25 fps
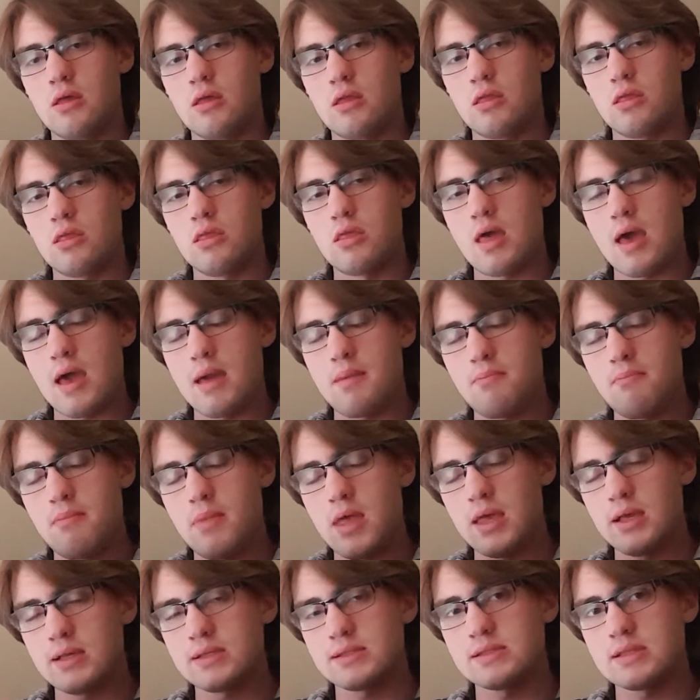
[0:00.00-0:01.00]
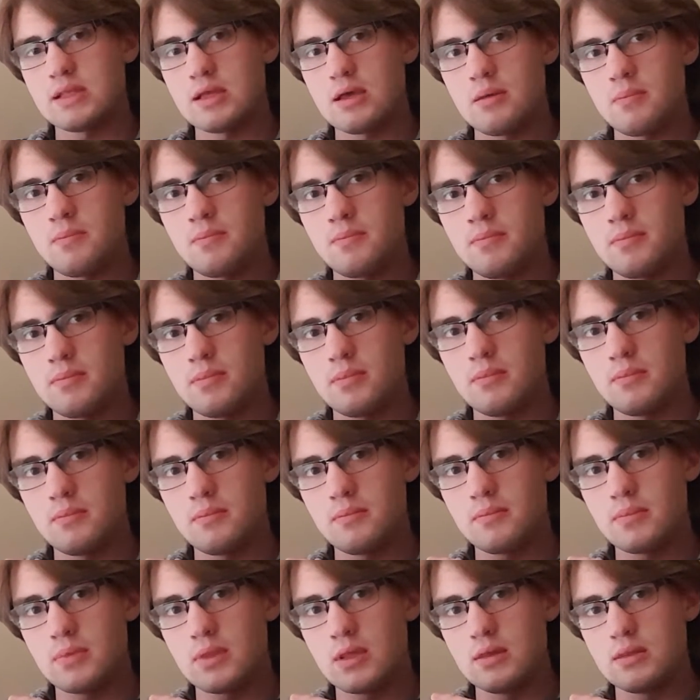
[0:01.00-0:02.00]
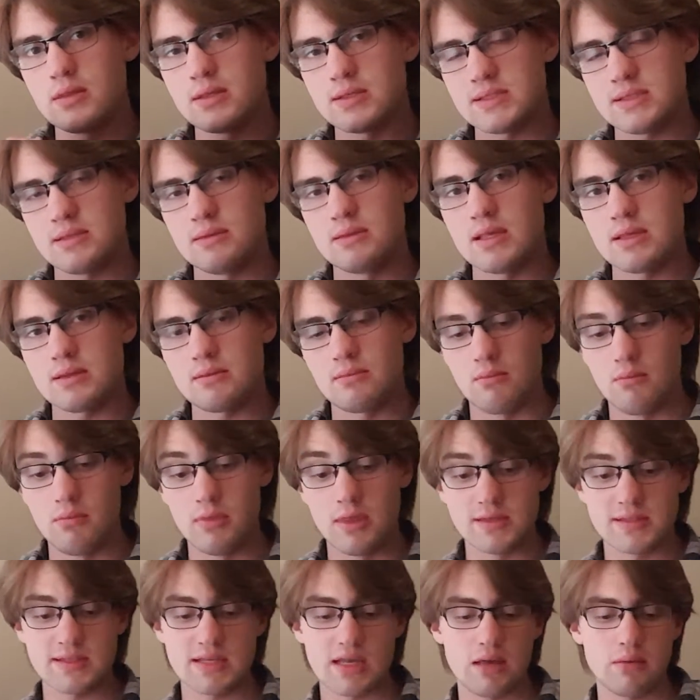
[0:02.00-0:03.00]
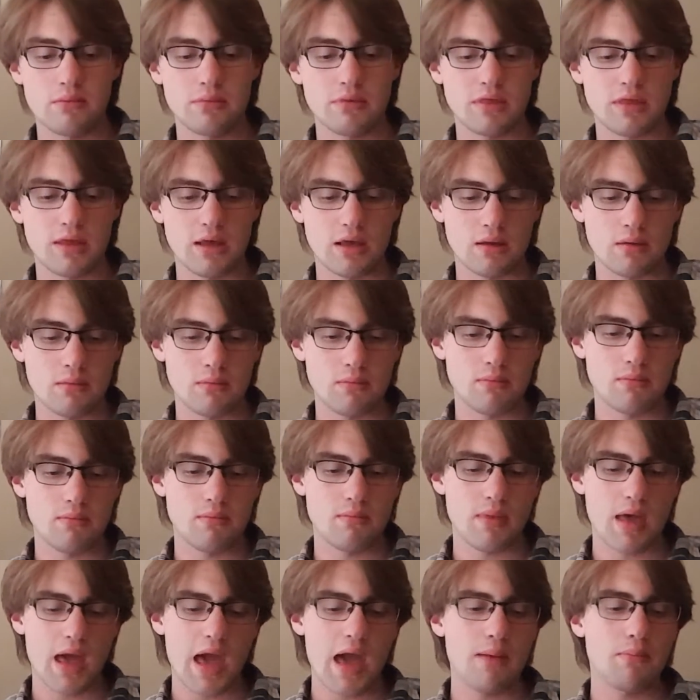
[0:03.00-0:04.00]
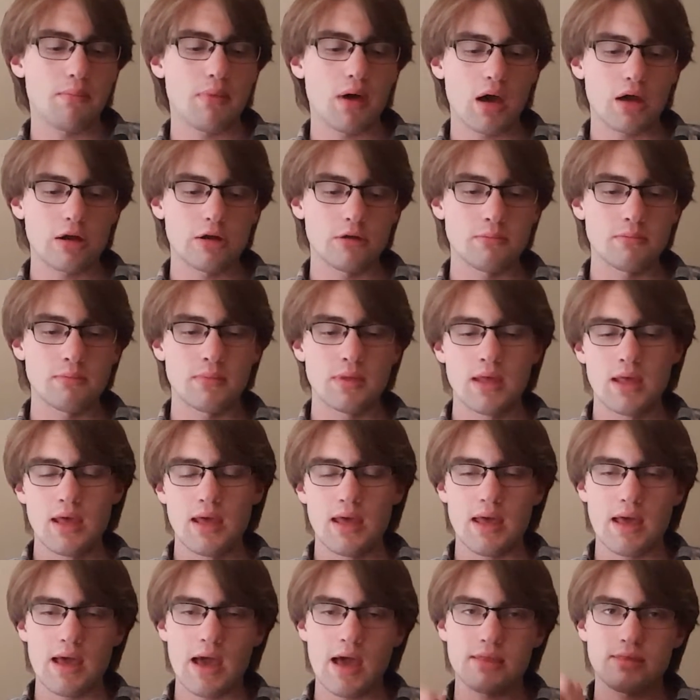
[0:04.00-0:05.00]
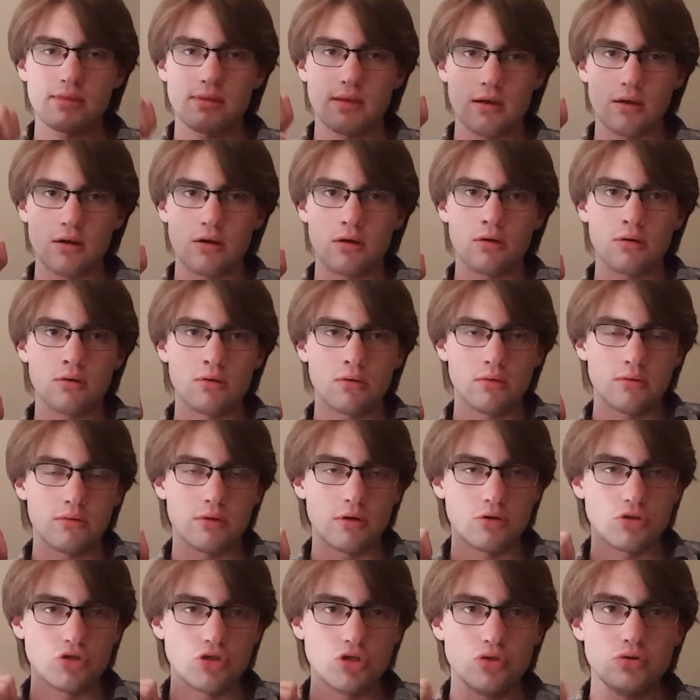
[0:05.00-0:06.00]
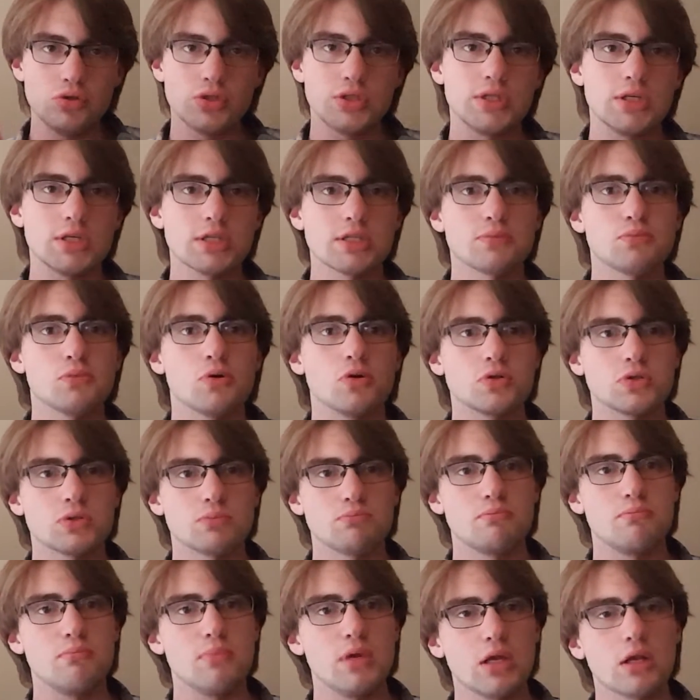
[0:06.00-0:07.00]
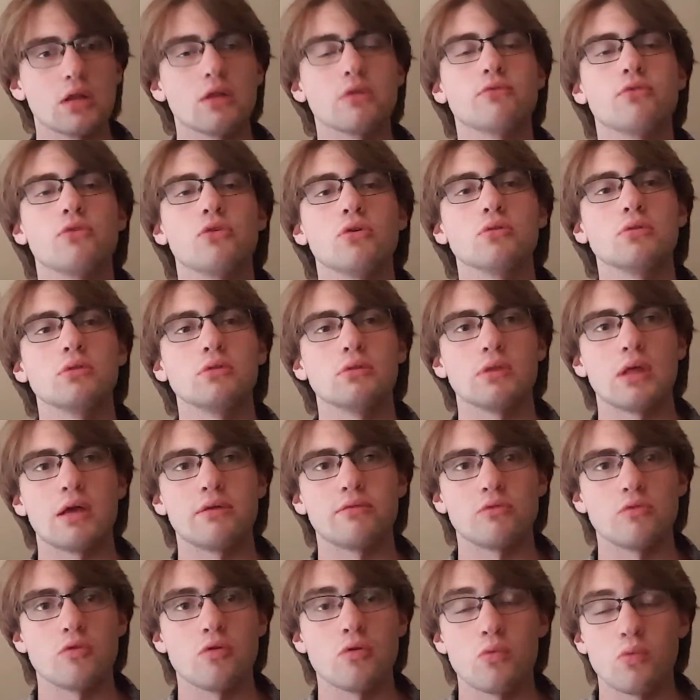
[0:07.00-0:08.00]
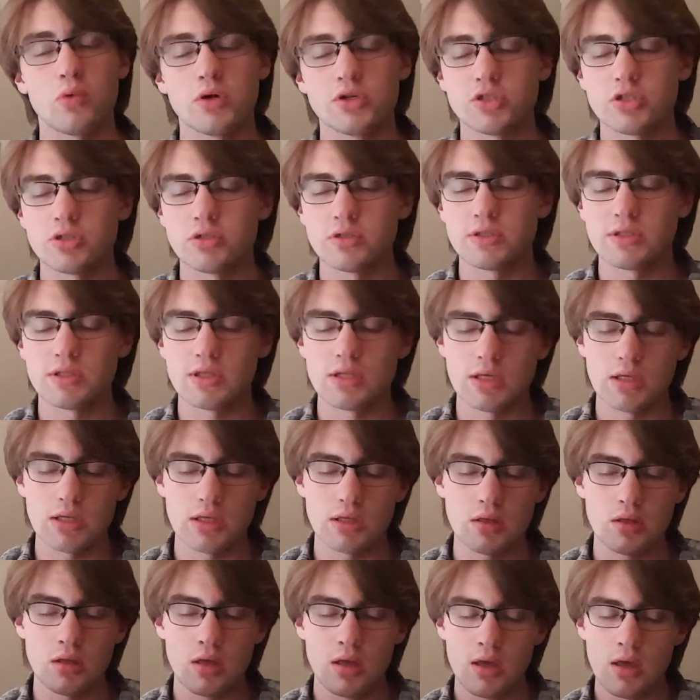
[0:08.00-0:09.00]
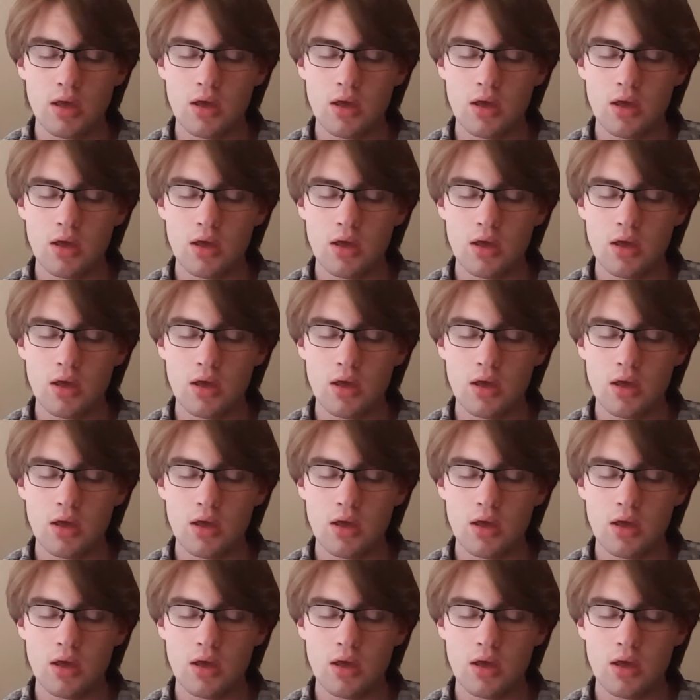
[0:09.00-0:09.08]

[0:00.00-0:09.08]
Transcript: that makes them the same thing at bottom, at their juiciest, most meaningful level, which is the